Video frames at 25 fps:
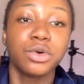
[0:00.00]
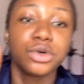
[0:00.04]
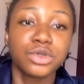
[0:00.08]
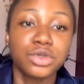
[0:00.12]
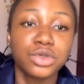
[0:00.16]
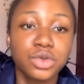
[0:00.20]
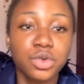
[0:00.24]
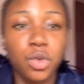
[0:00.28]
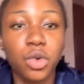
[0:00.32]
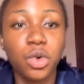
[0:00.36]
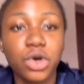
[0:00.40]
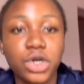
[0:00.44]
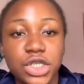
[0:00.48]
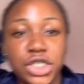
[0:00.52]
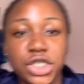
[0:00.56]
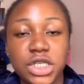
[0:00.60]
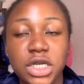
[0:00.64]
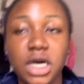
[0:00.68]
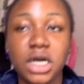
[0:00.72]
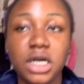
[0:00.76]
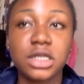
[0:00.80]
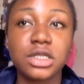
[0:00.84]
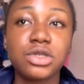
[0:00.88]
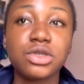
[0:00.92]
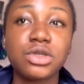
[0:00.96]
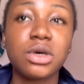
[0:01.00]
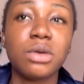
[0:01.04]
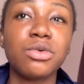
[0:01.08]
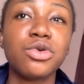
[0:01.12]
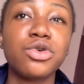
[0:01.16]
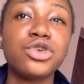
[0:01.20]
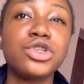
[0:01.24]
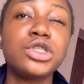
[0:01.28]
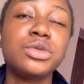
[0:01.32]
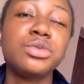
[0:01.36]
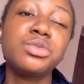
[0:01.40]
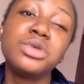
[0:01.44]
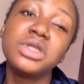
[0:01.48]
to wash that, so I'm going
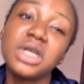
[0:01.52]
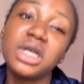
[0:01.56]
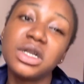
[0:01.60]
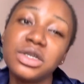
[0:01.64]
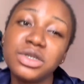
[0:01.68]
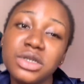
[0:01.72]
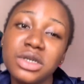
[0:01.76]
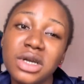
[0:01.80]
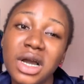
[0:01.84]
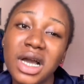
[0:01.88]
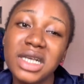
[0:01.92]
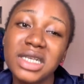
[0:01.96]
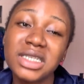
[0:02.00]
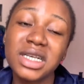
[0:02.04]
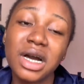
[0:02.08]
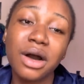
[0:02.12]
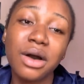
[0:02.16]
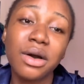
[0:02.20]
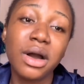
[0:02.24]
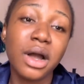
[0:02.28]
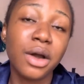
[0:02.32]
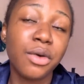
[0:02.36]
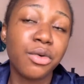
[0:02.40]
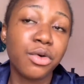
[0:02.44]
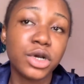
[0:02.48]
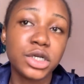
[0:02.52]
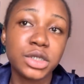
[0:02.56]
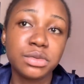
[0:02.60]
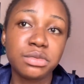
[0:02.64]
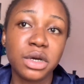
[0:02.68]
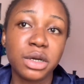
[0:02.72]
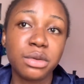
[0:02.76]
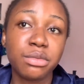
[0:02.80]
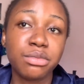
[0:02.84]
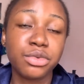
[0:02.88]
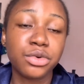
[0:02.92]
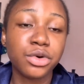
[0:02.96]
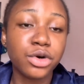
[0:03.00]
to be telling you guys how I wash my
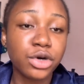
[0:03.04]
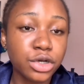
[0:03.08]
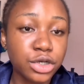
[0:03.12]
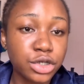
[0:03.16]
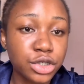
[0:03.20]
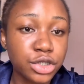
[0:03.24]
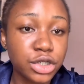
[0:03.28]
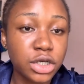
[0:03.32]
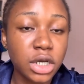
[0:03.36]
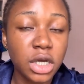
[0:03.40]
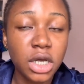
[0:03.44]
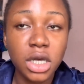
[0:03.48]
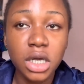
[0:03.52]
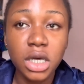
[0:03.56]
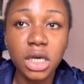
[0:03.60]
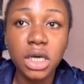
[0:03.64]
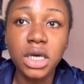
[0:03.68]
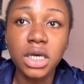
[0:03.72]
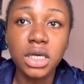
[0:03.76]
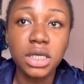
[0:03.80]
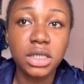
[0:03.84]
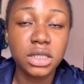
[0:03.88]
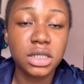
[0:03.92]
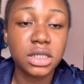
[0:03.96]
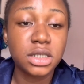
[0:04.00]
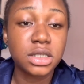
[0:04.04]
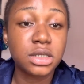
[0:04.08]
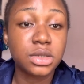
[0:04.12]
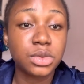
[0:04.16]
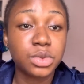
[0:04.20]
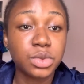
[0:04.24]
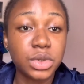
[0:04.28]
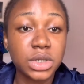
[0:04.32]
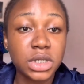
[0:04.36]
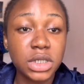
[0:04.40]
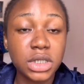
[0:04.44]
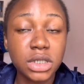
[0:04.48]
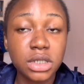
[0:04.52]
brush. It is
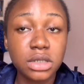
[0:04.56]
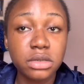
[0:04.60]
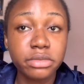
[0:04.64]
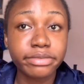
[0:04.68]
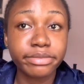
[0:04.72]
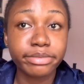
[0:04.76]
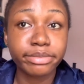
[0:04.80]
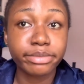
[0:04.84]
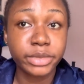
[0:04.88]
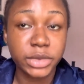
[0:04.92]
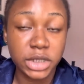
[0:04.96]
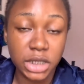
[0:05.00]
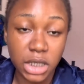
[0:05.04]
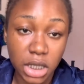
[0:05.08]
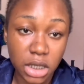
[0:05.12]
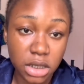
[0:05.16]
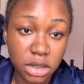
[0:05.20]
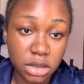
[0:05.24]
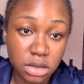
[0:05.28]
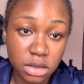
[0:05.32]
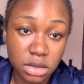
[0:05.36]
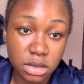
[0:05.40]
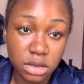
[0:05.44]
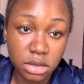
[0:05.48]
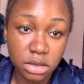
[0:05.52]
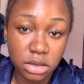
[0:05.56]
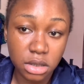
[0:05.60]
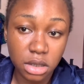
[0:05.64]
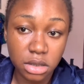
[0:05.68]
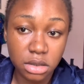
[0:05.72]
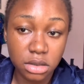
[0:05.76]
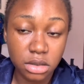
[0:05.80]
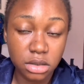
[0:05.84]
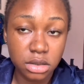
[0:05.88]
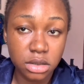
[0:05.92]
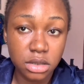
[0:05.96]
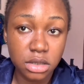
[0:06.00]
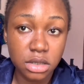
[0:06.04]
really nice and
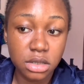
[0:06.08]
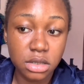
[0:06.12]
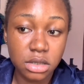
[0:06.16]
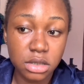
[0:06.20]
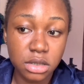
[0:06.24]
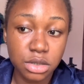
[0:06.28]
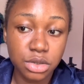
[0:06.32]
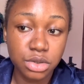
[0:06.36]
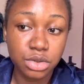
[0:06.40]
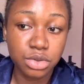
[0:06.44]
easy. So